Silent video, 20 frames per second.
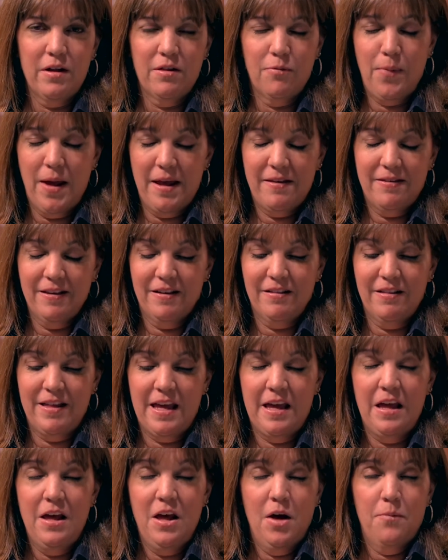It's
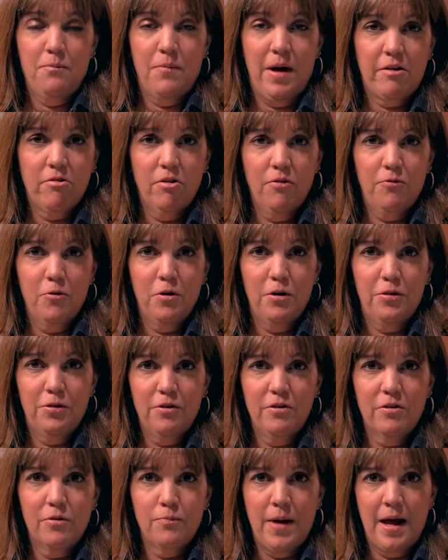basically micro
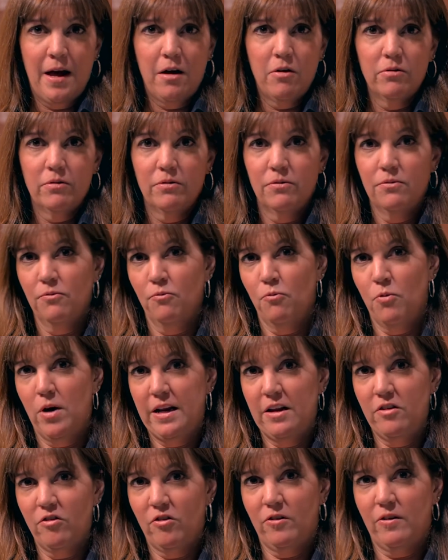4/3 mount,
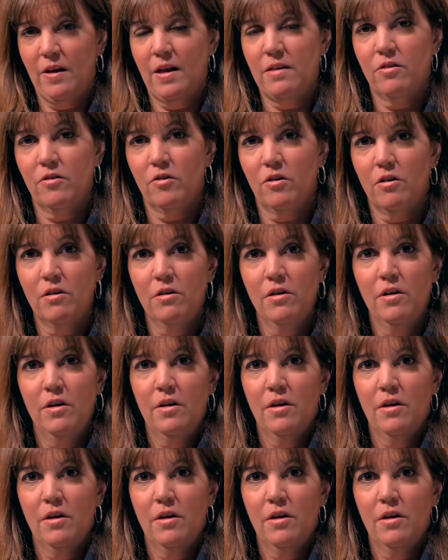1-inch sensor,